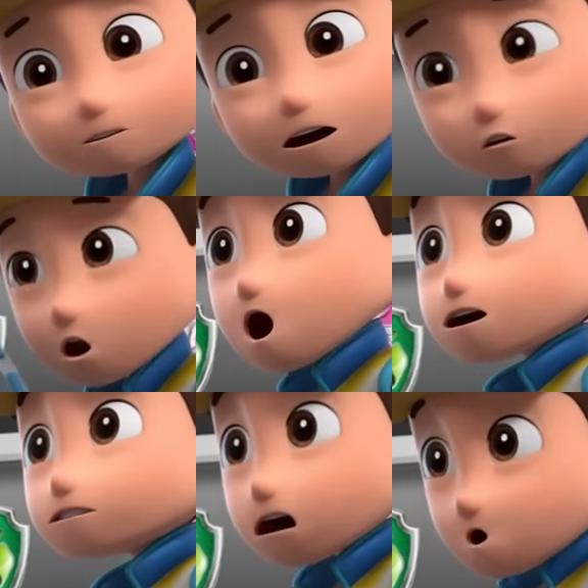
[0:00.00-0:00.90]
and are
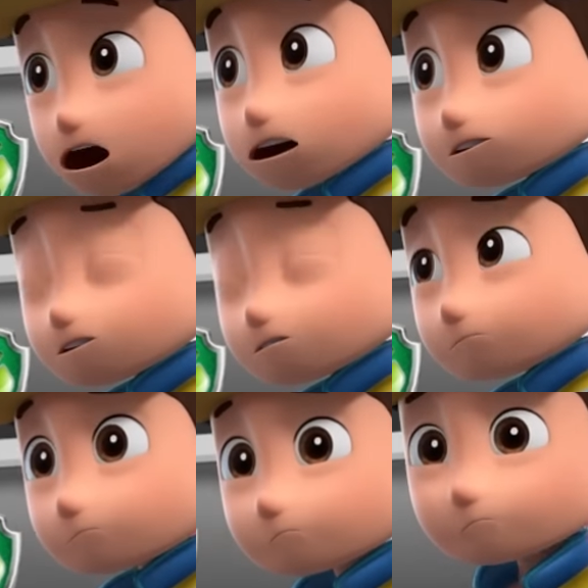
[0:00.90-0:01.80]
rolling away.
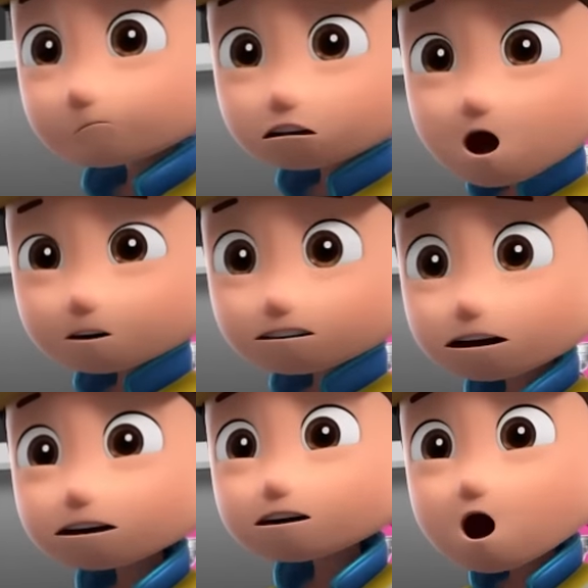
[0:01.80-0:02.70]
Uh-oh. So he
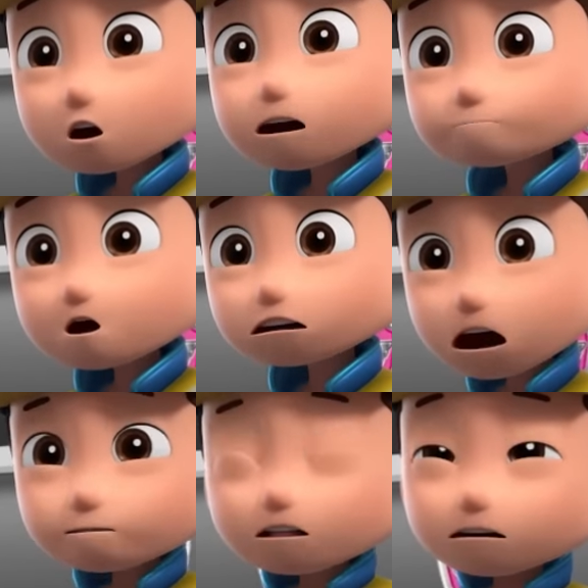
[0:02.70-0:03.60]
needs our help to
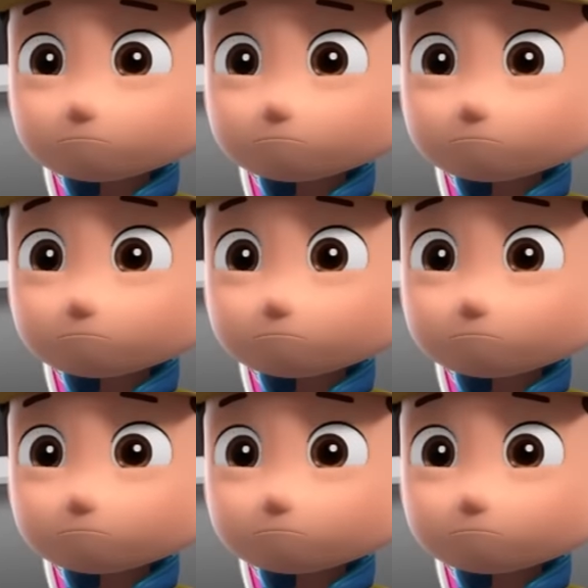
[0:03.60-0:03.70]
stop them.